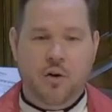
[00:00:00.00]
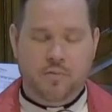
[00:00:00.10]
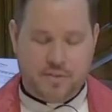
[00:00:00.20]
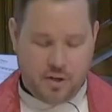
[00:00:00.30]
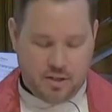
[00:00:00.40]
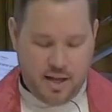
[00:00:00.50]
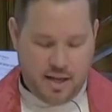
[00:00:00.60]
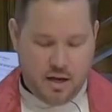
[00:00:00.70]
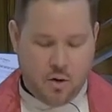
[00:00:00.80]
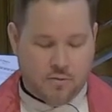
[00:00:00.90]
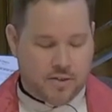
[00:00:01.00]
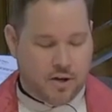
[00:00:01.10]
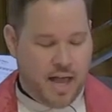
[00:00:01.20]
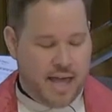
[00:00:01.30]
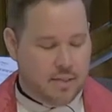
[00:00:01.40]
over
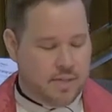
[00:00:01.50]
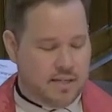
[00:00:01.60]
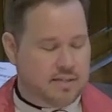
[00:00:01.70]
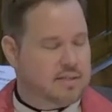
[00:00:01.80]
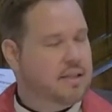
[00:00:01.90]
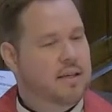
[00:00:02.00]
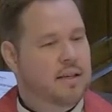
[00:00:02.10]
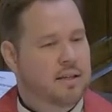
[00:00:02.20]
their enemies,